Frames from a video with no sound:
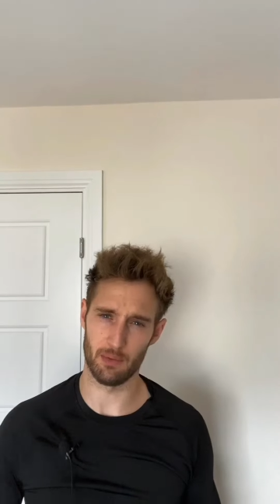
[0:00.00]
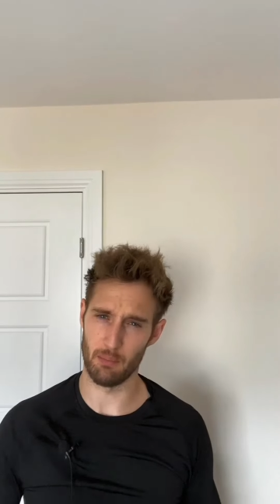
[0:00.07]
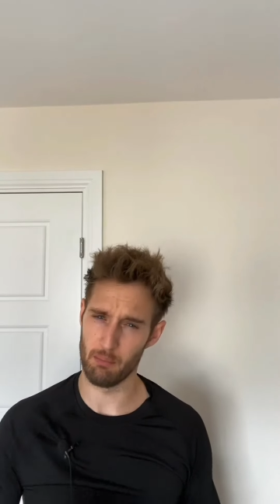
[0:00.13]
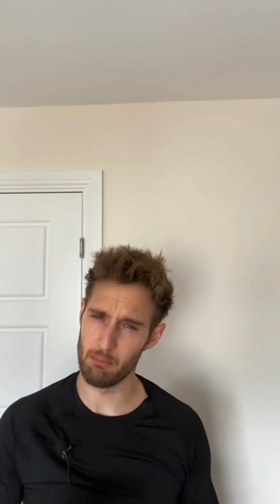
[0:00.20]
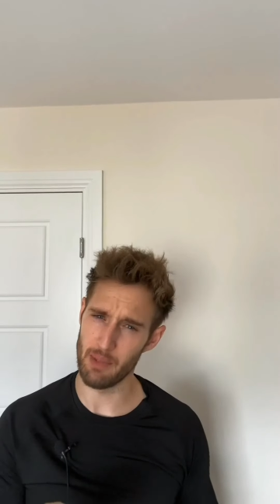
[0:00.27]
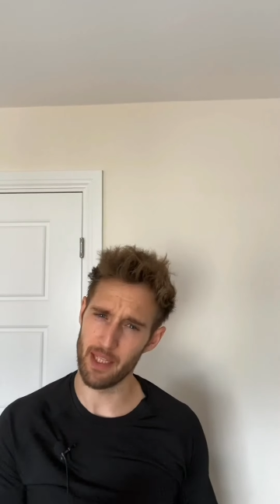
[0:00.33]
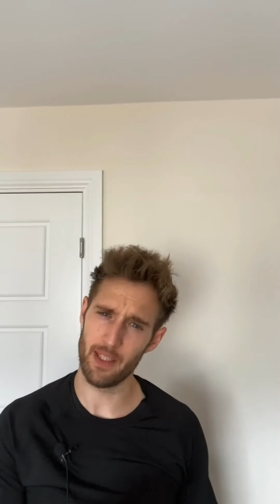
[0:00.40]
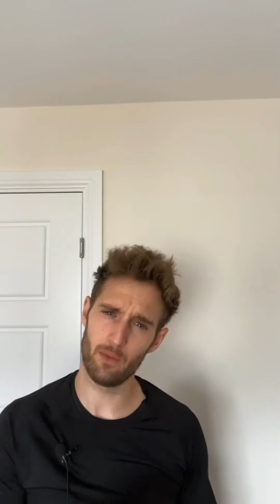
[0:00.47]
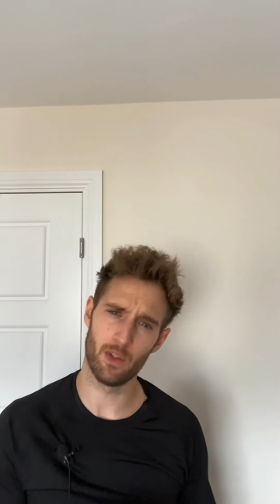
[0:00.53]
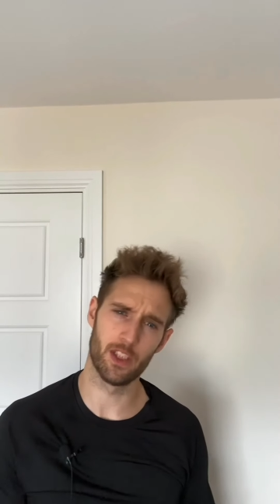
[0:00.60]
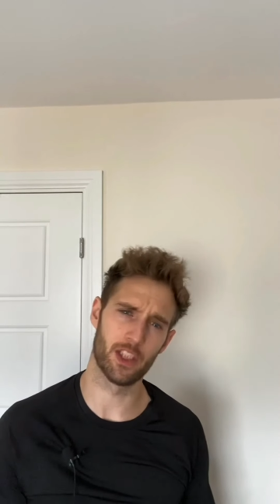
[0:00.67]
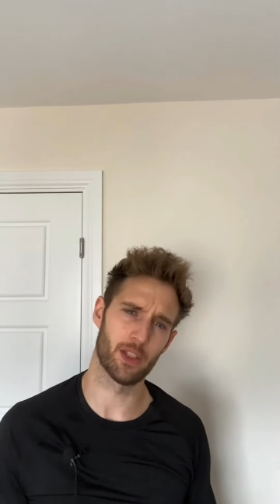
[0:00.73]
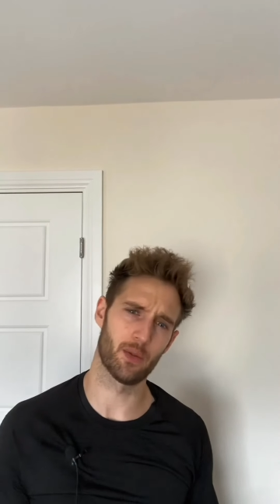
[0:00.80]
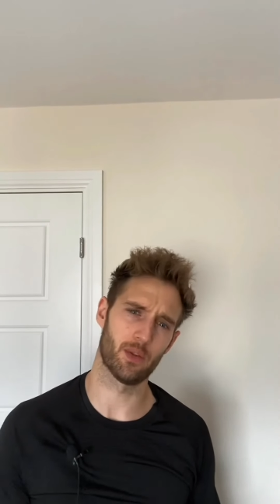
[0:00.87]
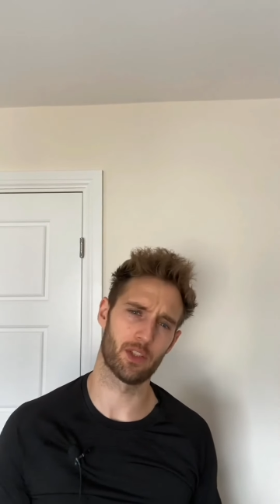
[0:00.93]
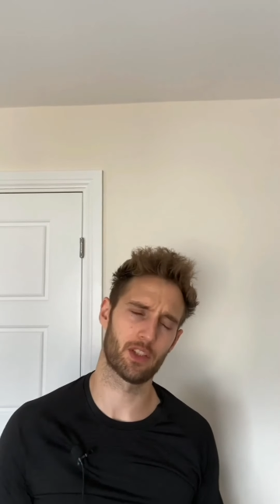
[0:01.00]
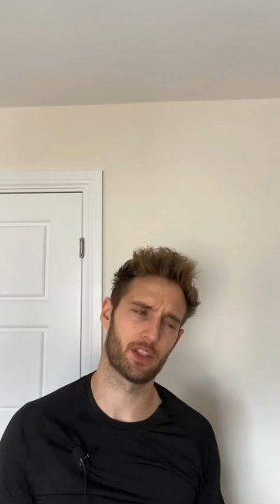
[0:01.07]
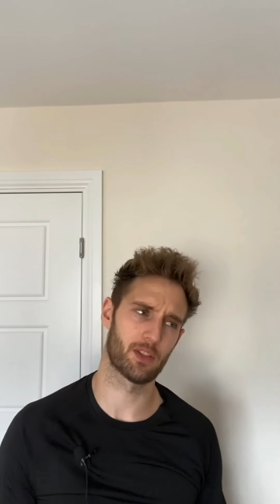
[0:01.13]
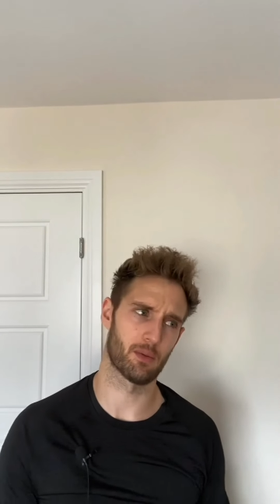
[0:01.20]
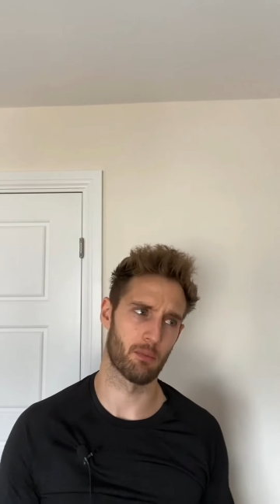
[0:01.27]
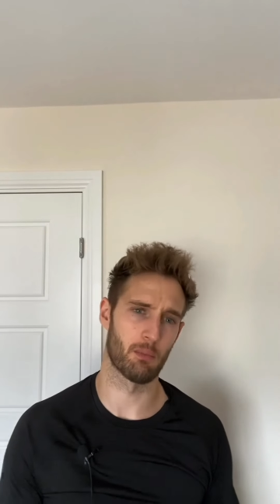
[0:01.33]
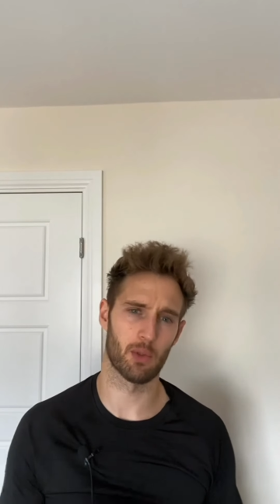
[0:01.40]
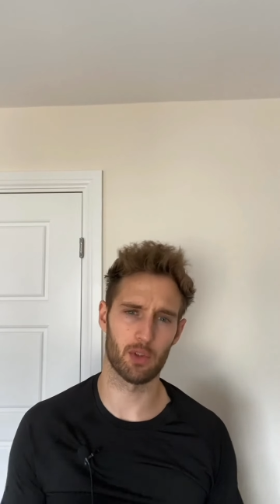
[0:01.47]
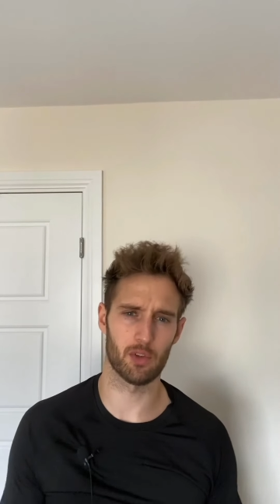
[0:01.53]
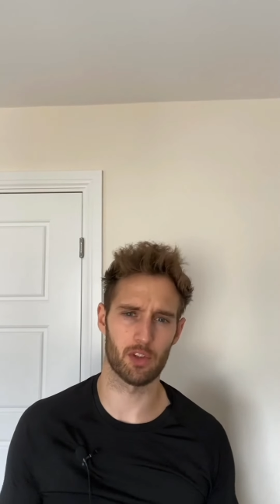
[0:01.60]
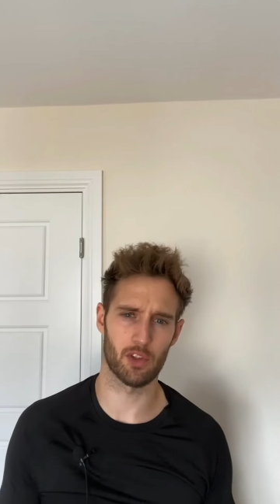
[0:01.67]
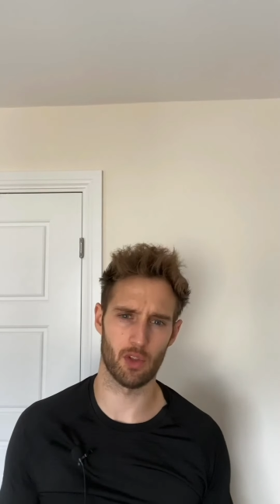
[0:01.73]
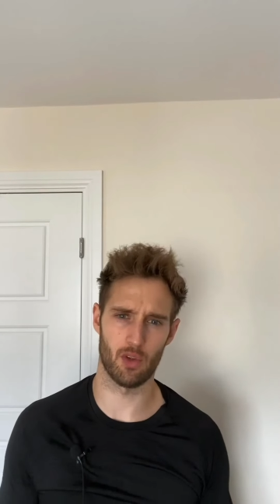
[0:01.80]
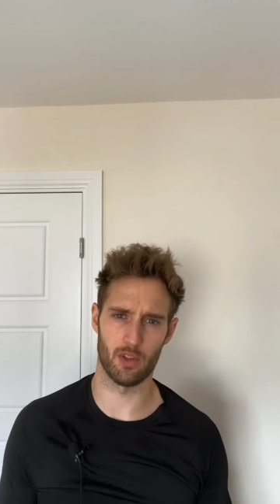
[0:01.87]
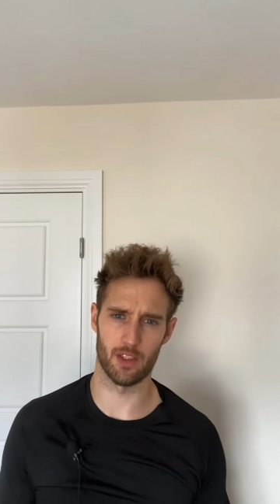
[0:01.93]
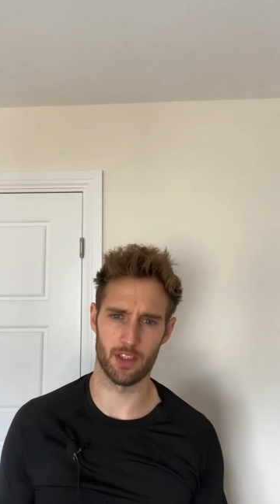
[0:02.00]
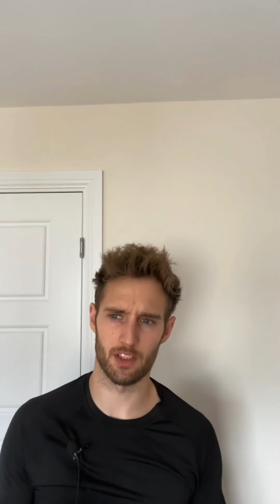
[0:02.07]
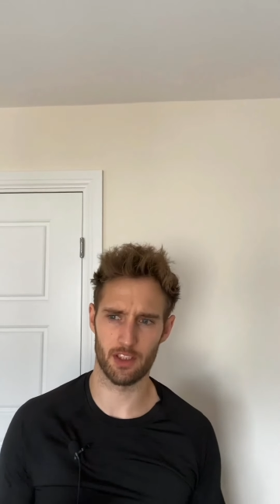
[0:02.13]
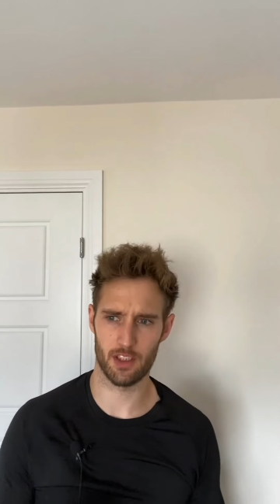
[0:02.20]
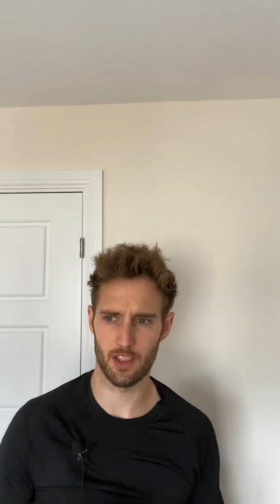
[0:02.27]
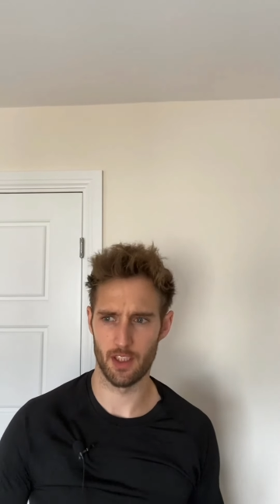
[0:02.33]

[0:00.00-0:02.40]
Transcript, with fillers: may reduce muscle soreness